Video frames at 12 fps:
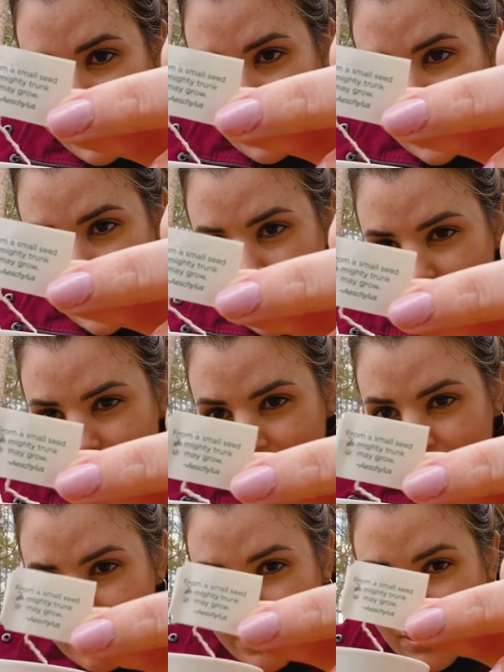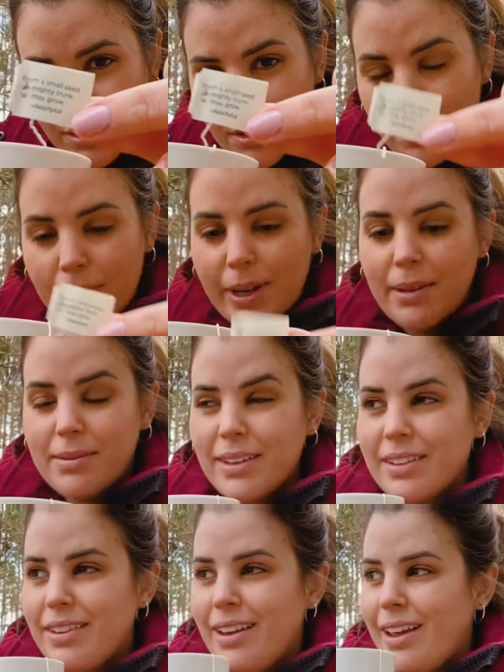Why didn't they just have normal names
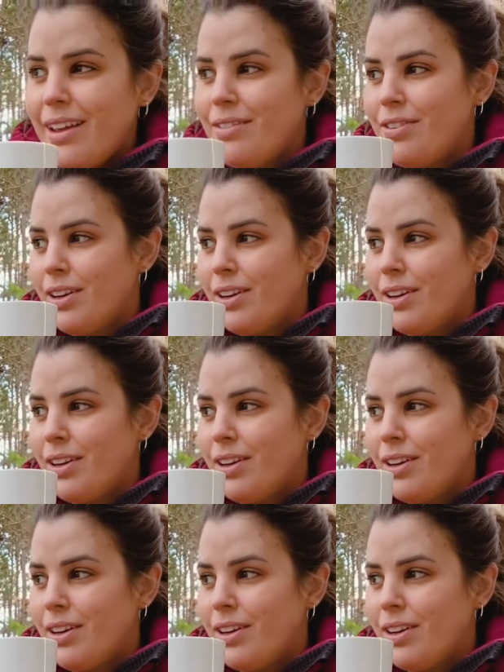like Dave?